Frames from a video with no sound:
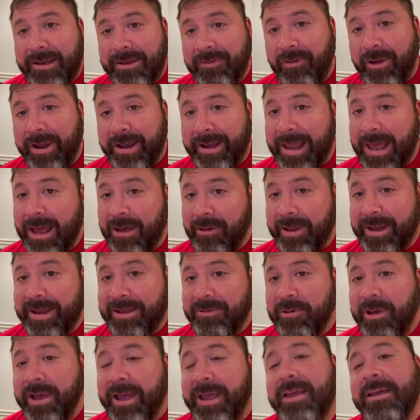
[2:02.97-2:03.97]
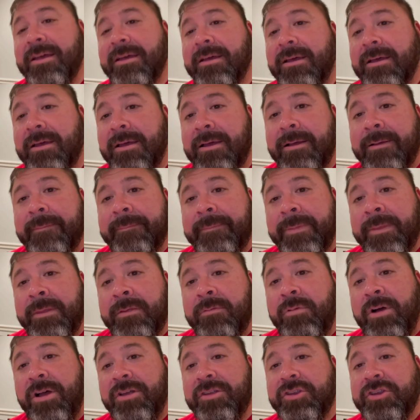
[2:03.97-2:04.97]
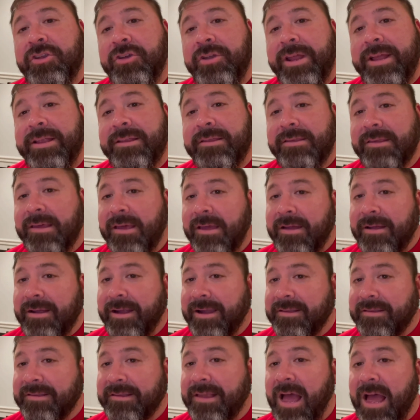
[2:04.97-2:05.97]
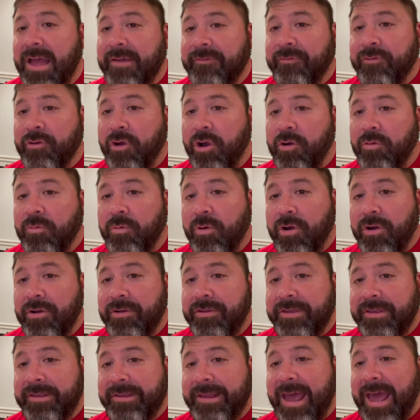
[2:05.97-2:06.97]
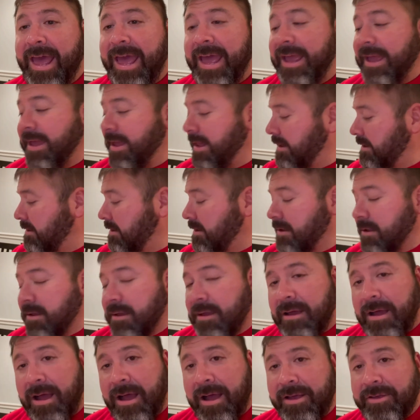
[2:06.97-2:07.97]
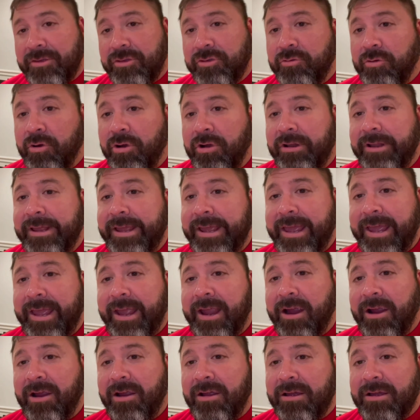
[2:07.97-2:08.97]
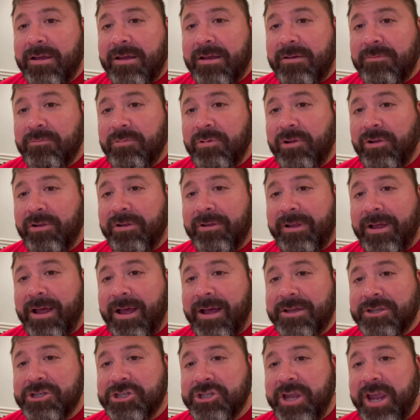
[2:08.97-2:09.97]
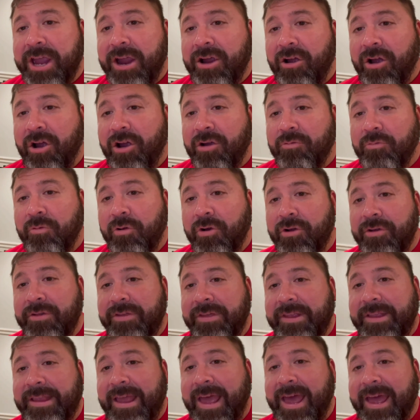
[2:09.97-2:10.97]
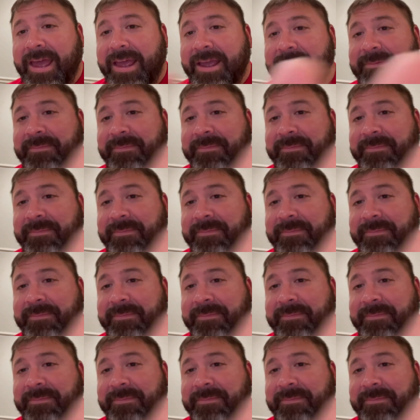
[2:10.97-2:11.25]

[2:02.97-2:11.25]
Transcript: right now anyway. Well, students, it's time for our word of the day, and uh, Squirrely here will uh, share our word of the day.